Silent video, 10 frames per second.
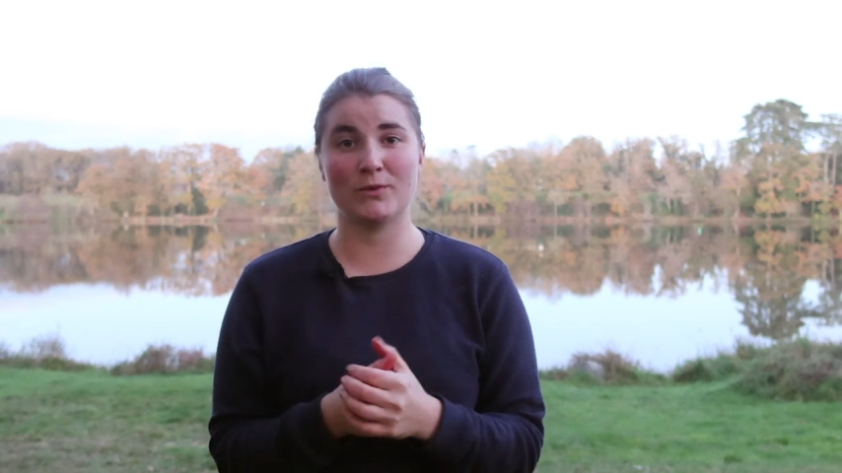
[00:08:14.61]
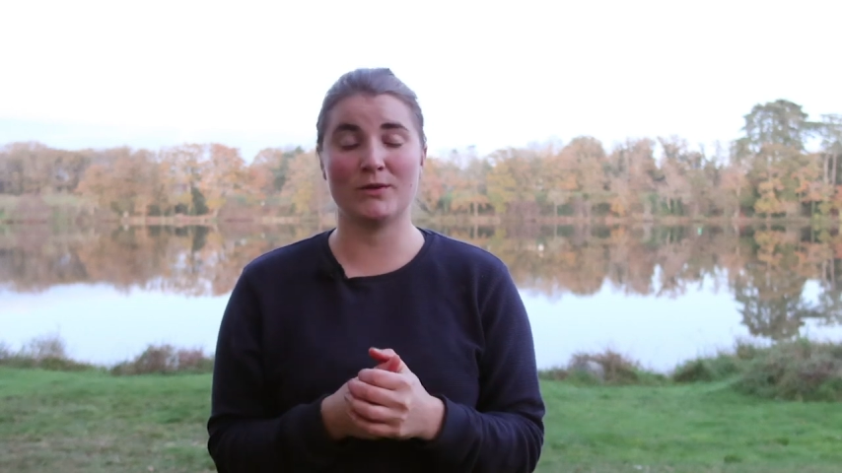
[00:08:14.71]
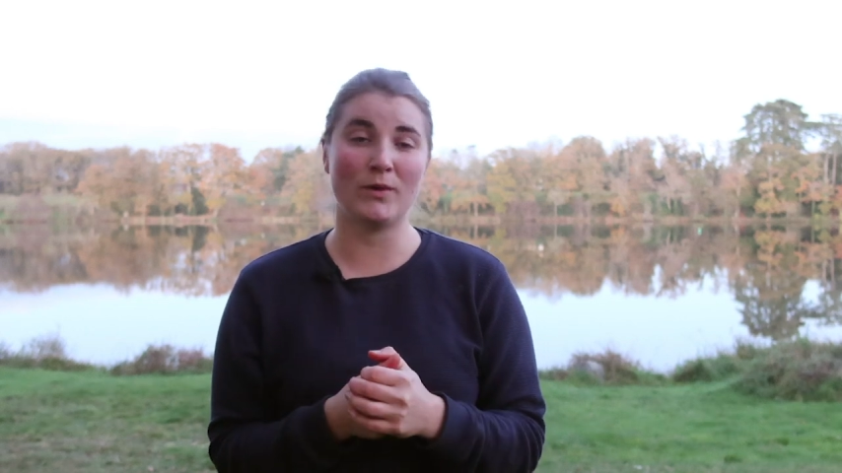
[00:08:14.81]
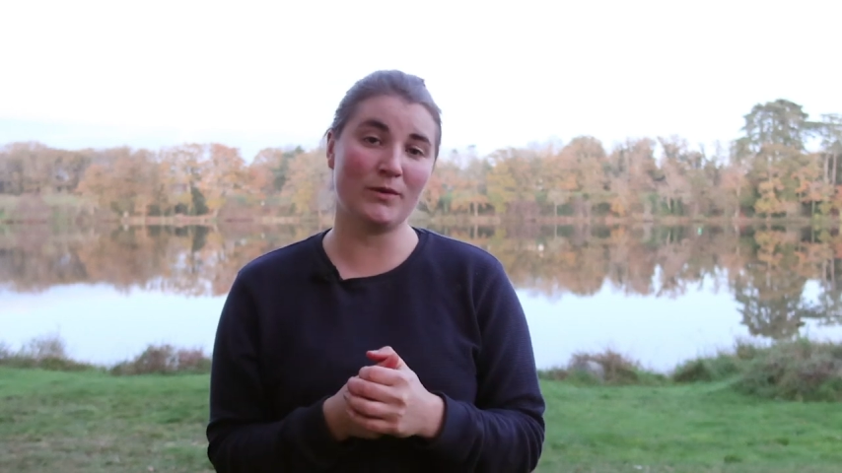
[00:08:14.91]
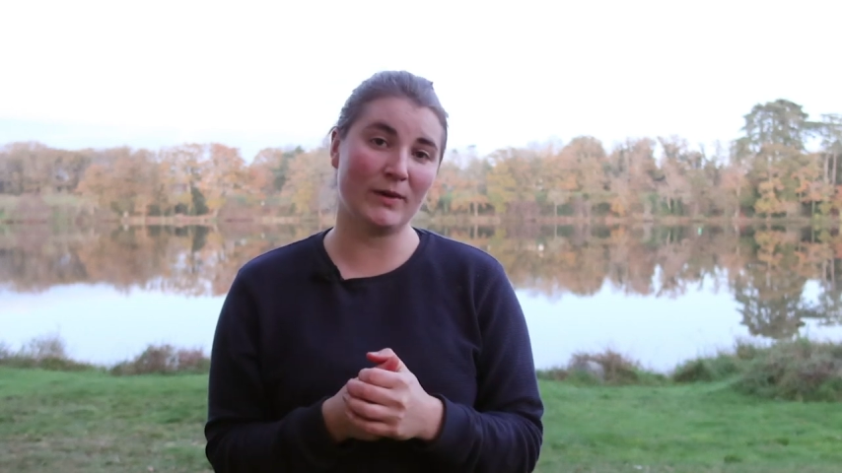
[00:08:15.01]
you
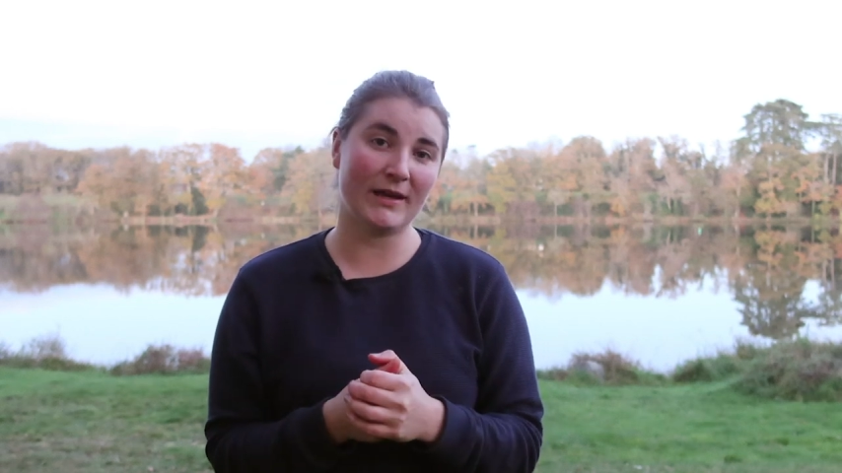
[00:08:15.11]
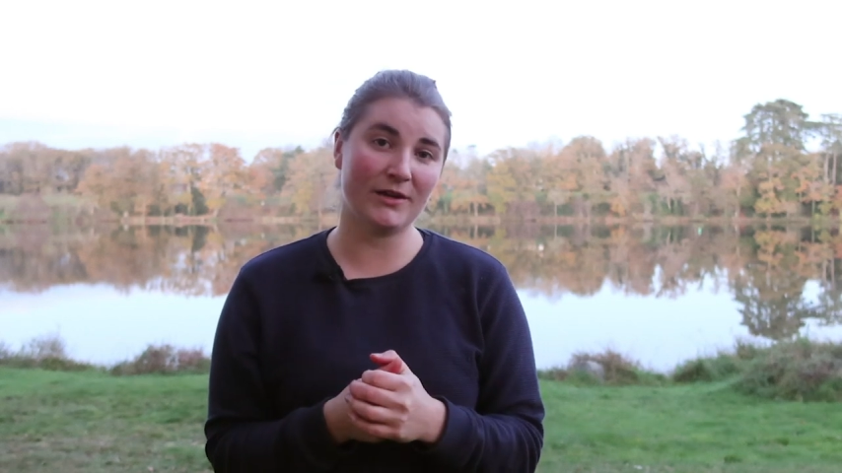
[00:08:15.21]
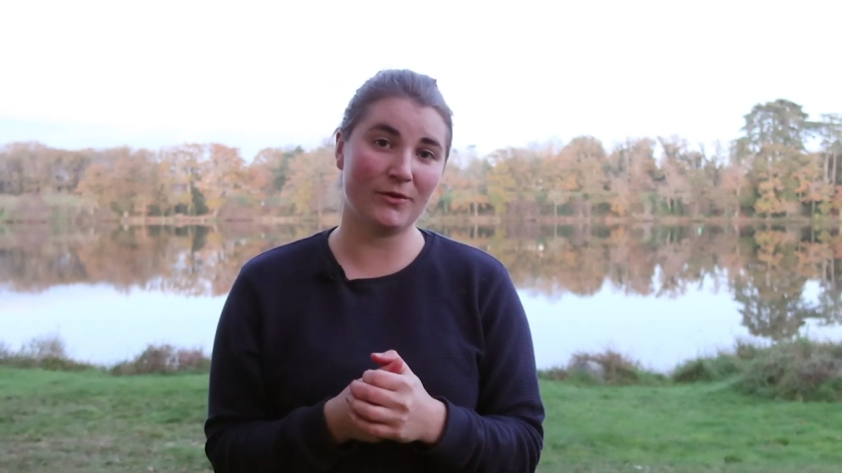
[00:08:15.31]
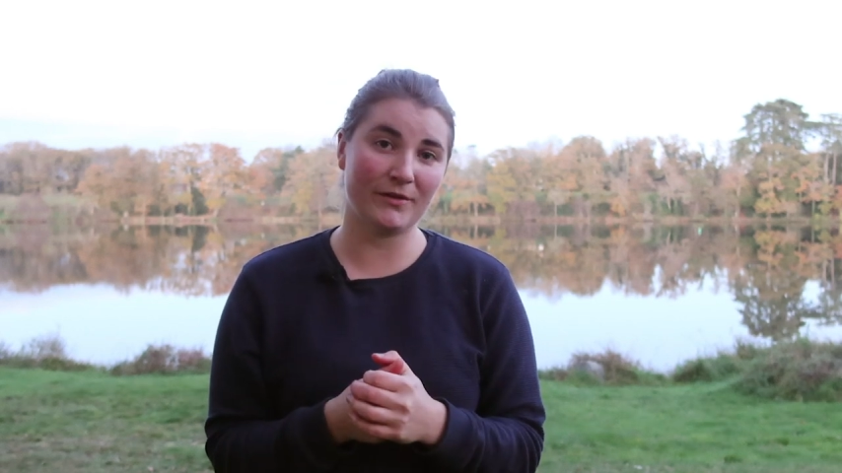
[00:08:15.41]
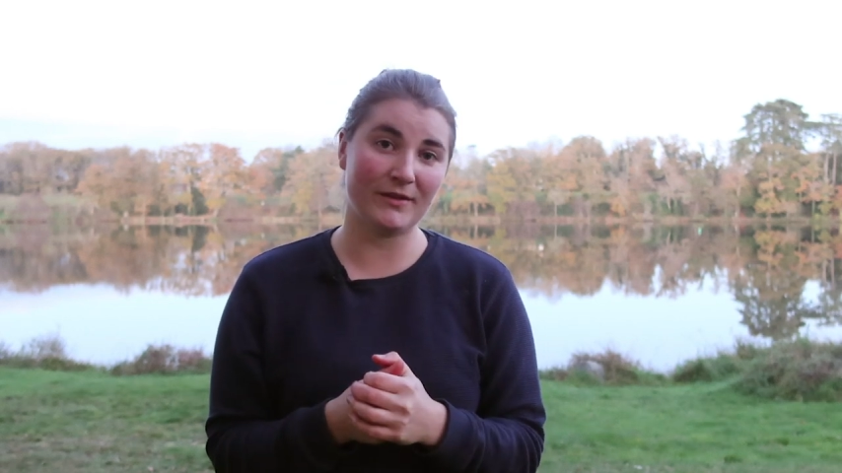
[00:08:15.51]
in one
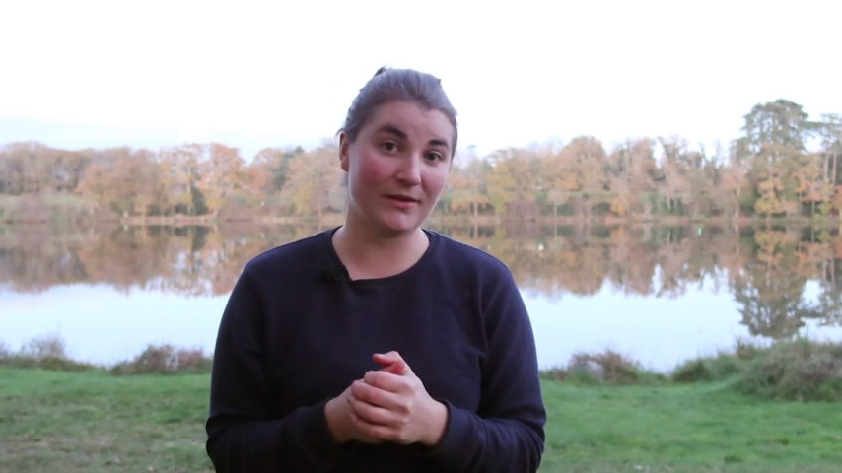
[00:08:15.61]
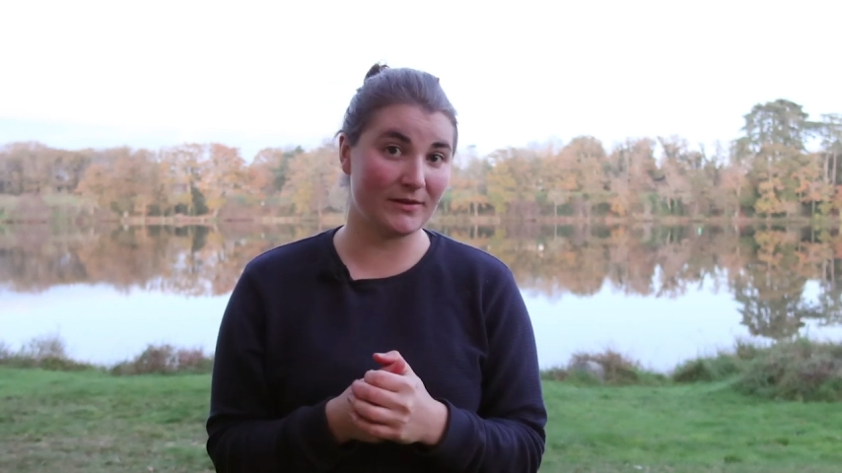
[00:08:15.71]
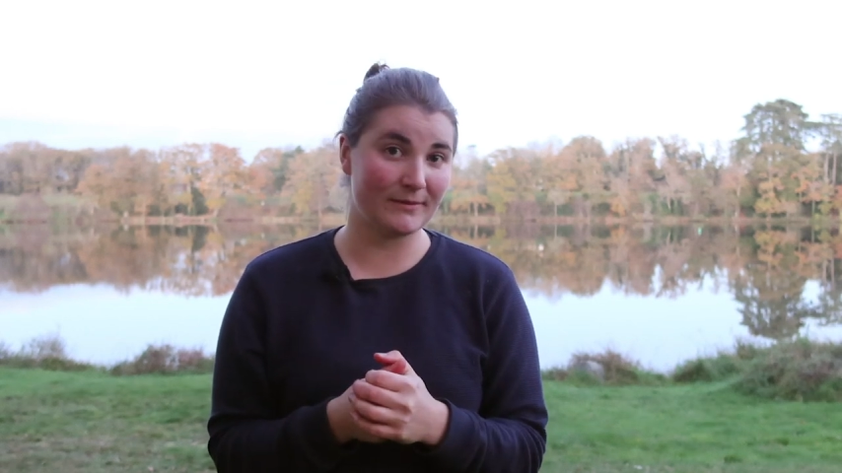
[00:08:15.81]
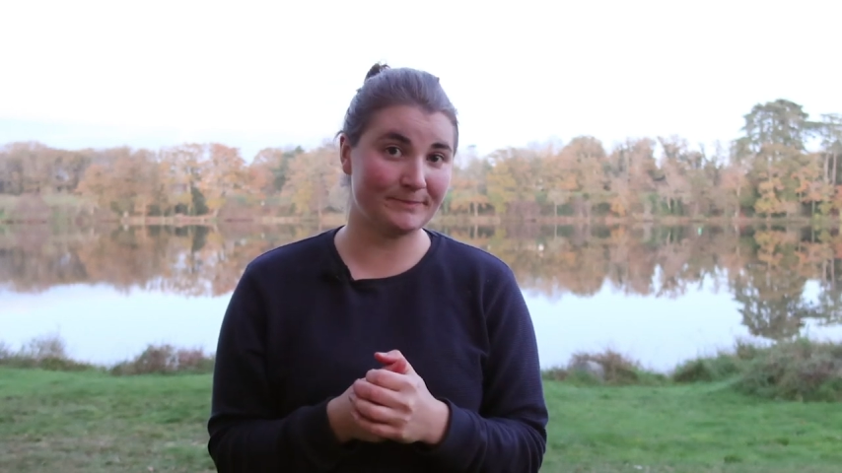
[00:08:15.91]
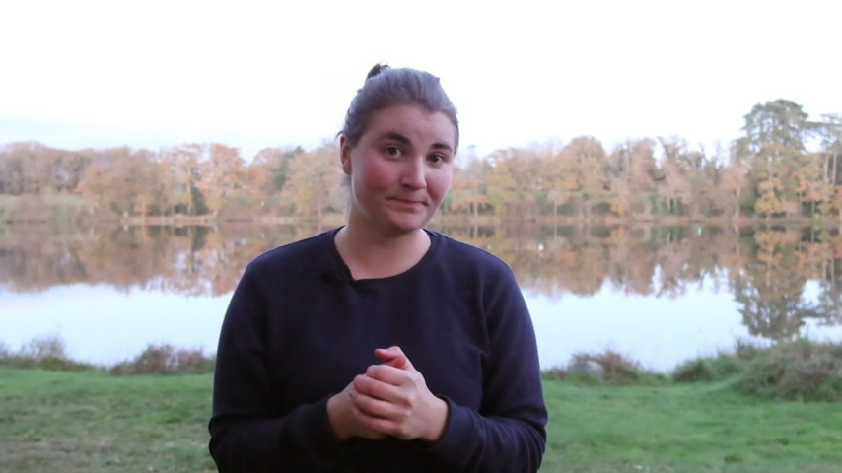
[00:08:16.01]
way or the
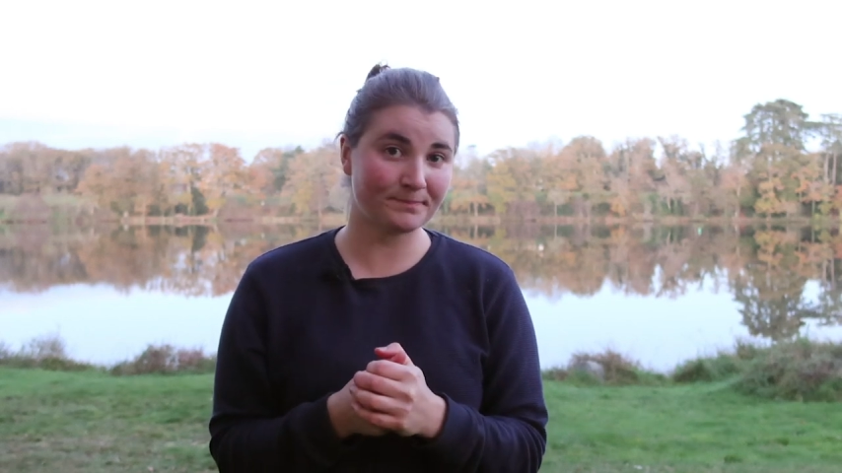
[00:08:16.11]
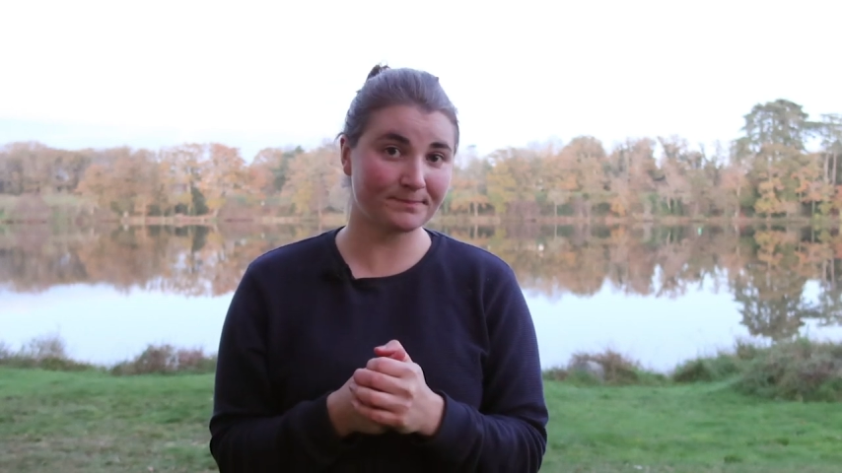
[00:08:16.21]
other.